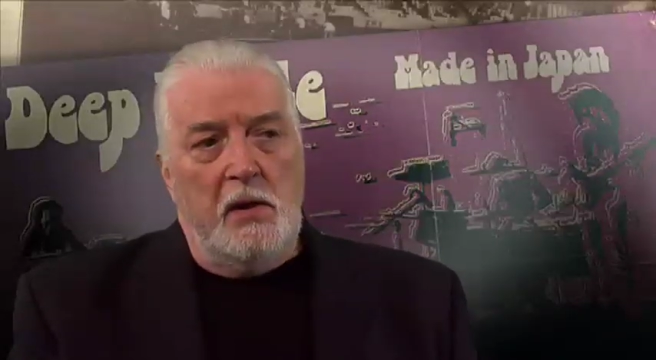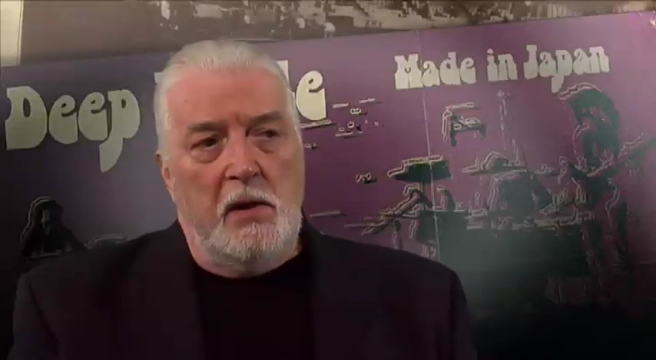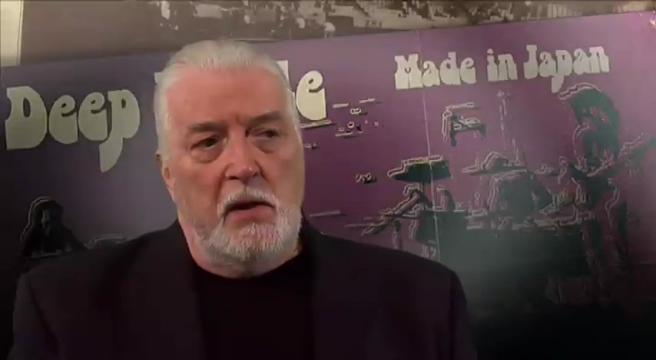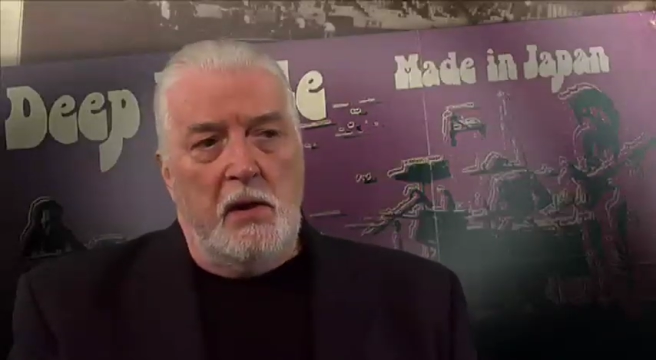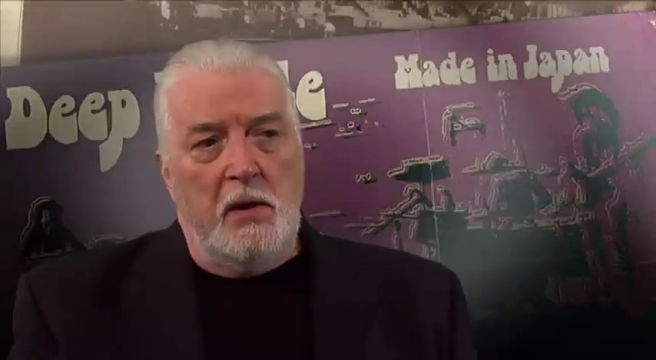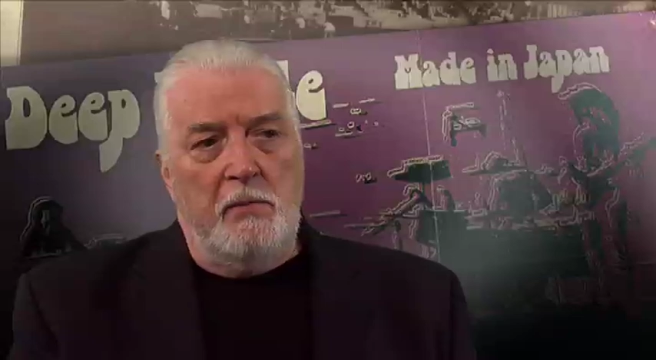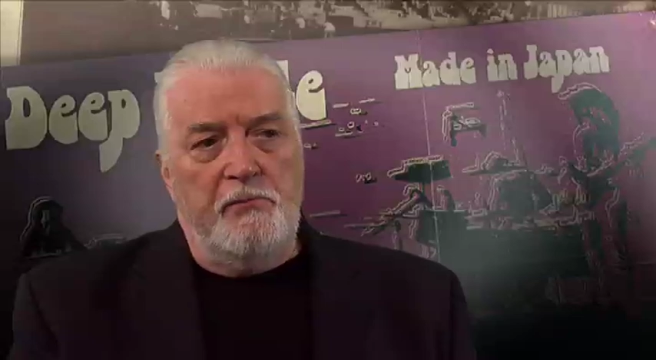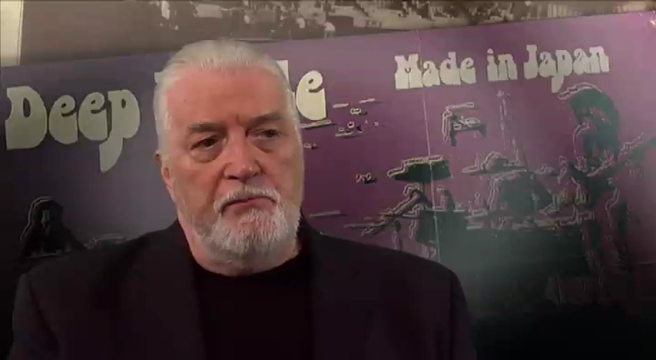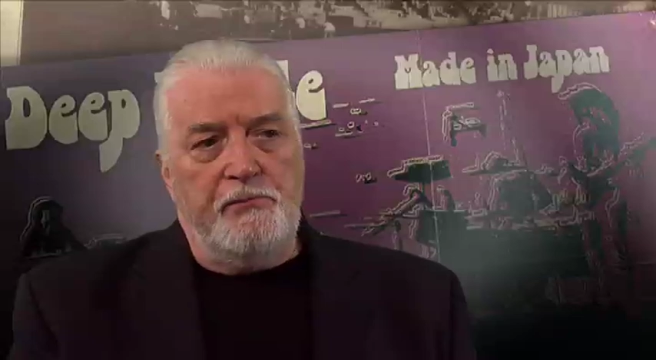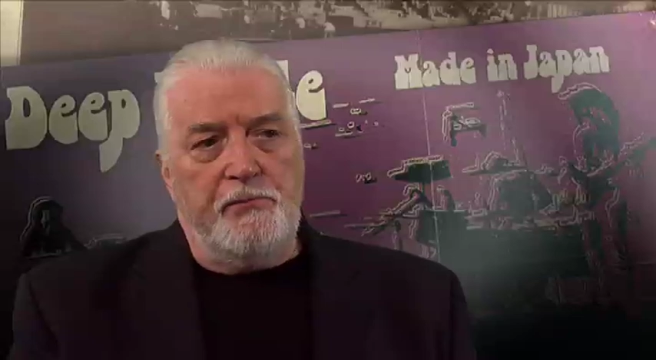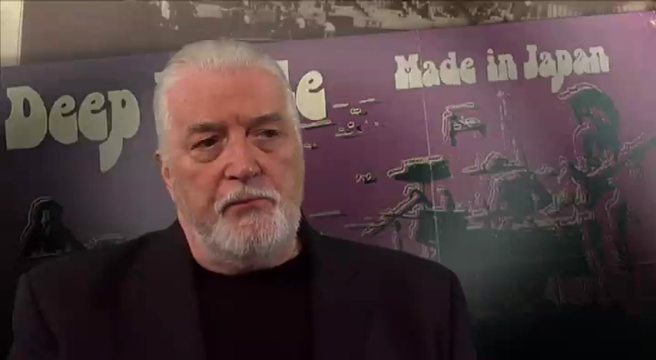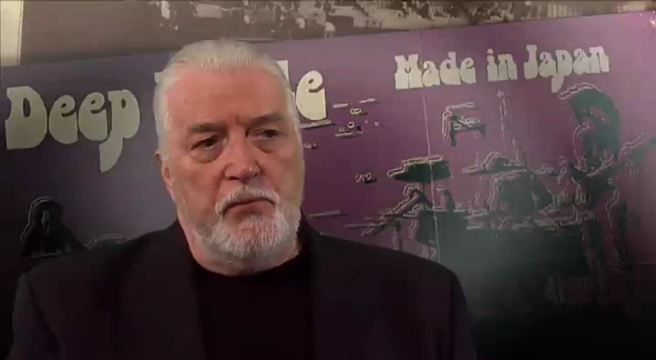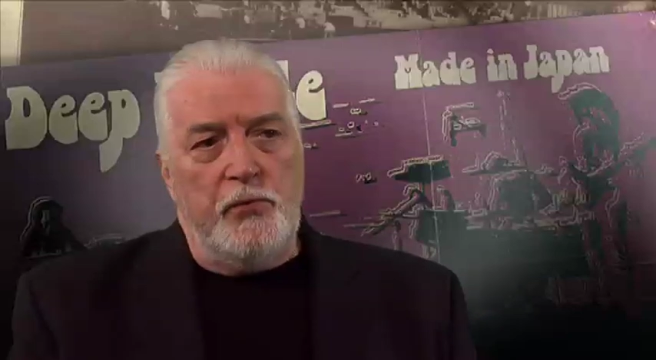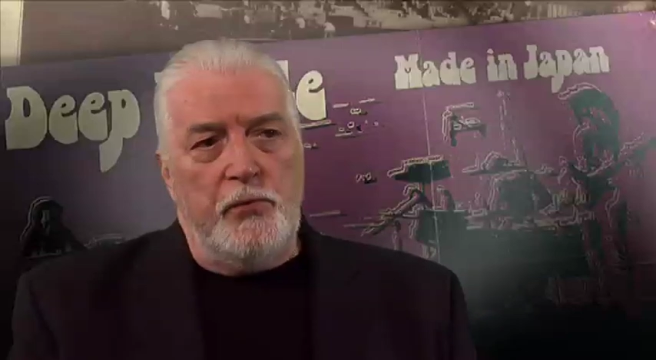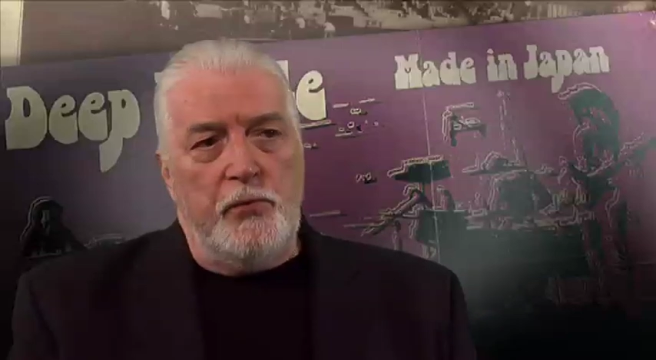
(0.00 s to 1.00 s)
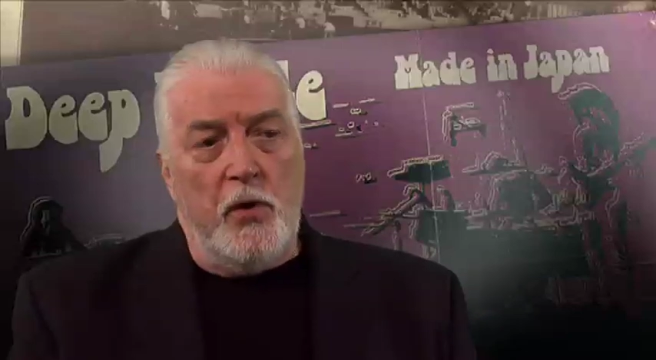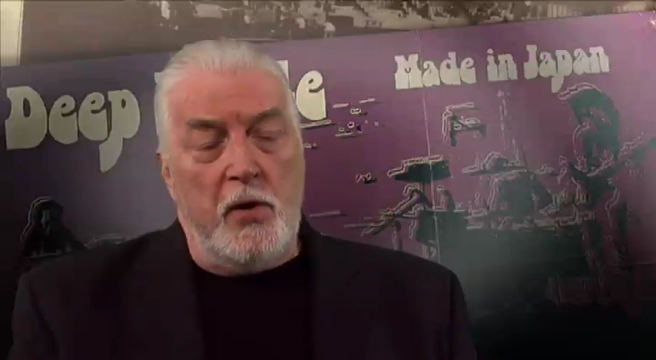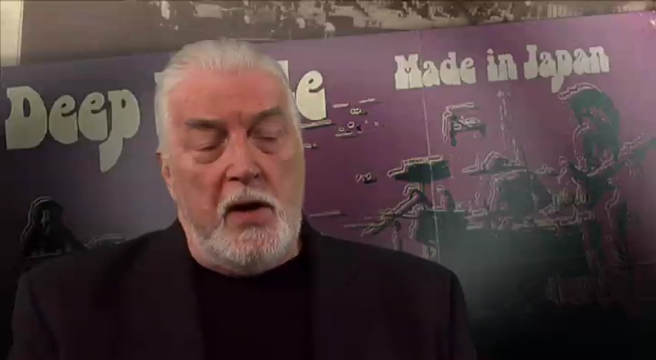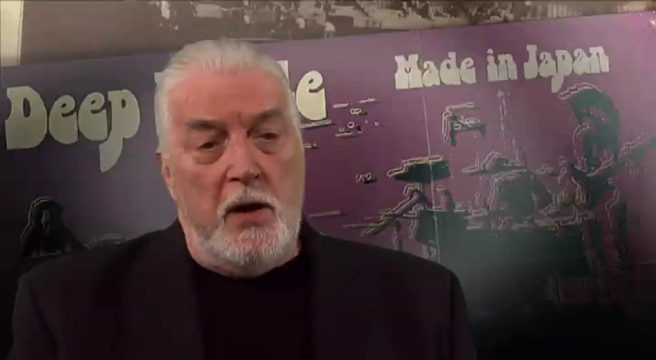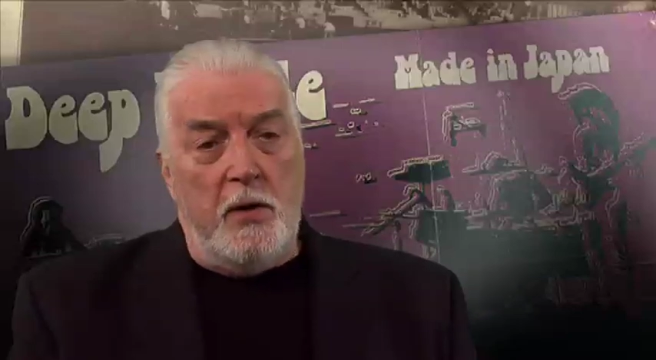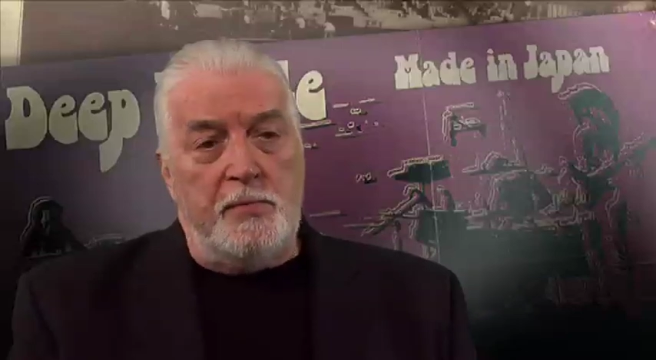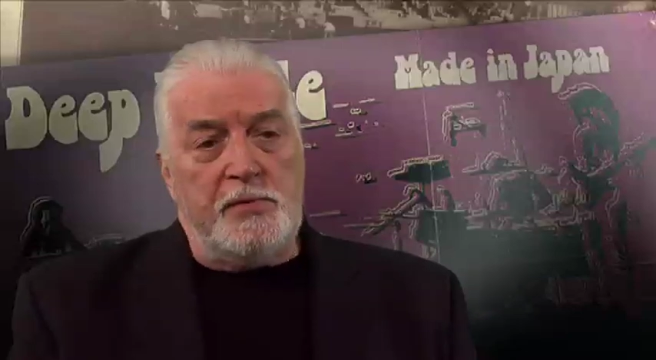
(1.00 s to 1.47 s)
um,
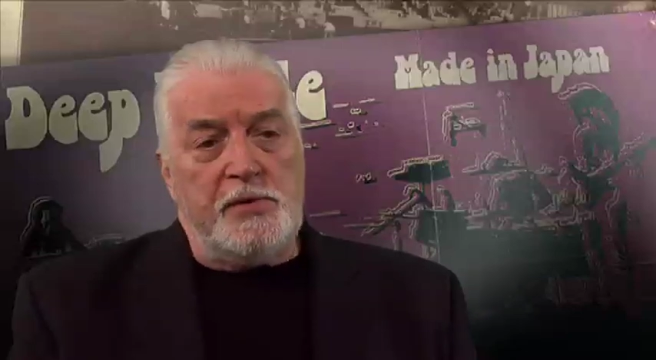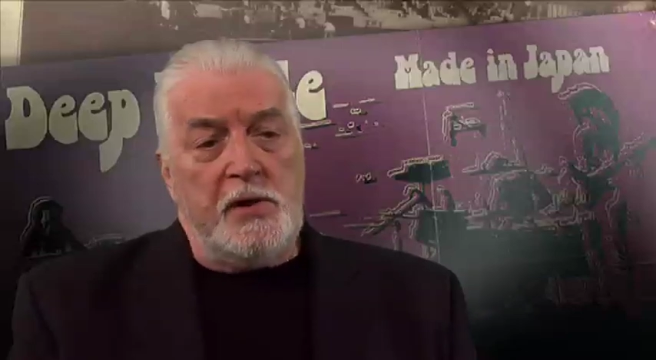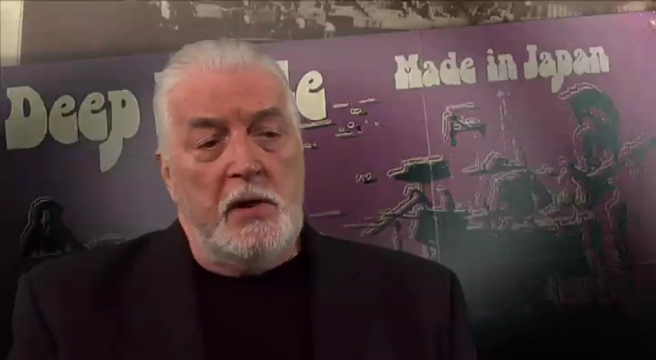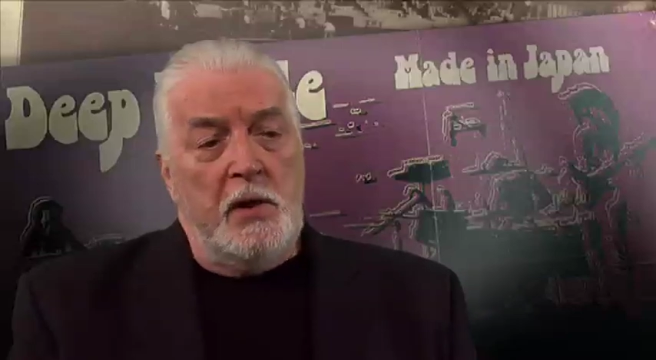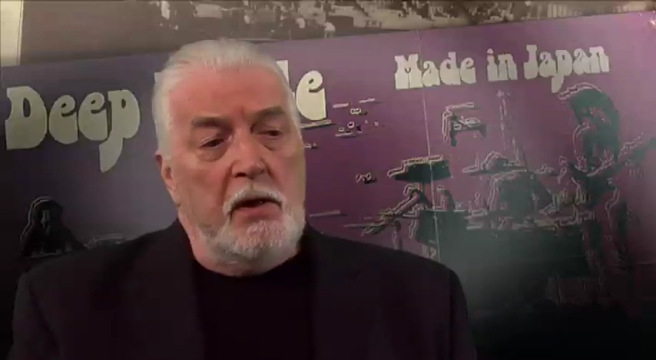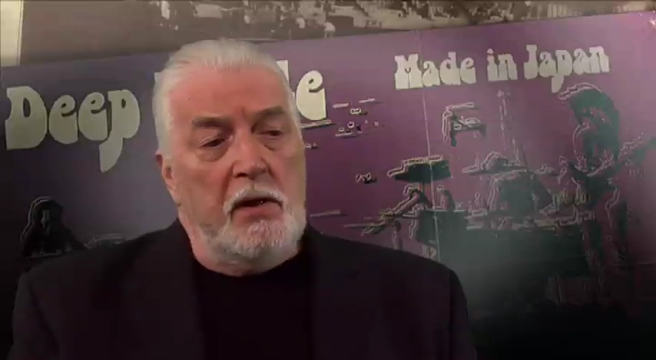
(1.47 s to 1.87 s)
rock albums.